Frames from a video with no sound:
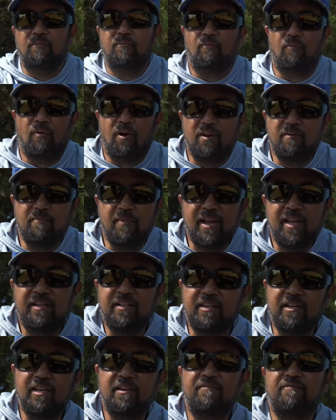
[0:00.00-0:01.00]
One main
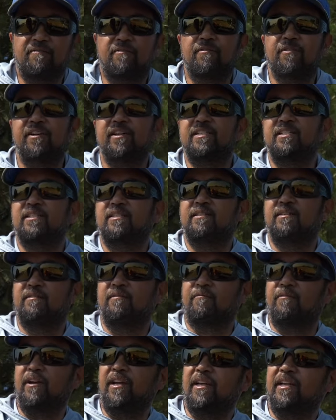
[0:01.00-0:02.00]
key for this
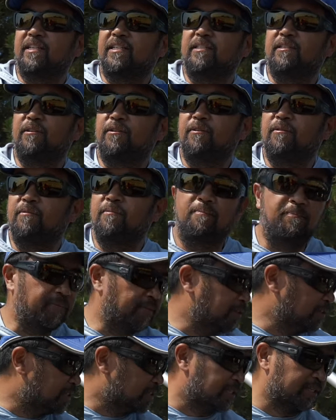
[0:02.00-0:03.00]
rig is to
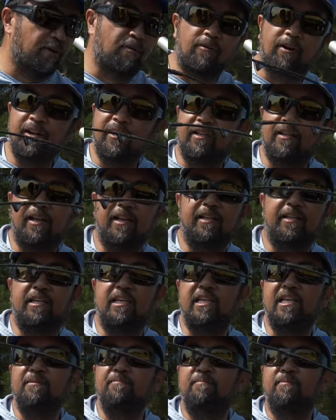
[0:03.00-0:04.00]
store it and
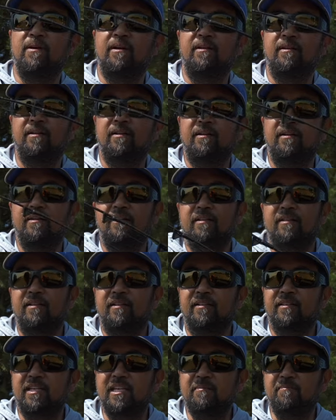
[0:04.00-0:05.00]
keep
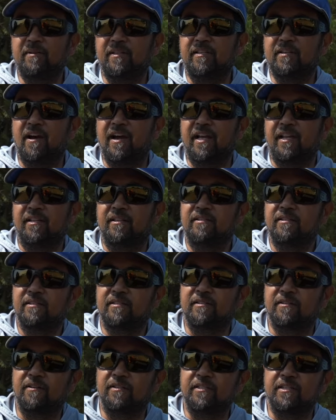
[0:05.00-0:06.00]
it tight.
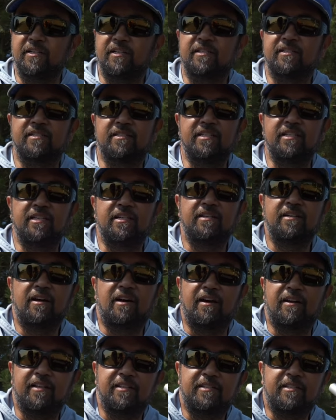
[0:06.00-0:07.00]
So as you can see
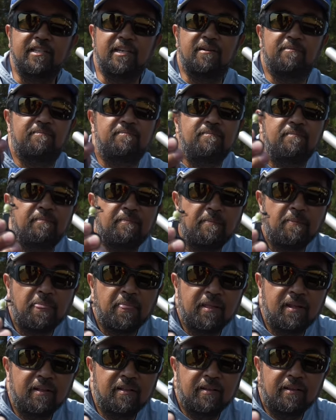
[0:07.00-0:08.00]
on the tip,
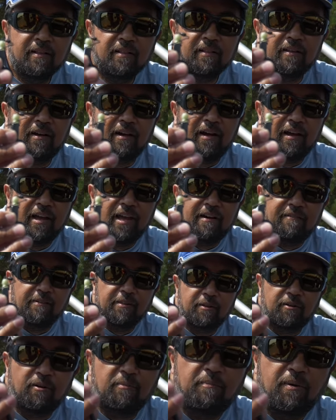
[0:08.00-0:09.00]
I have a
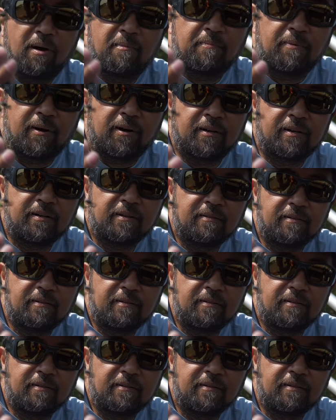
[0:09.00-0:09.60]
little bumper.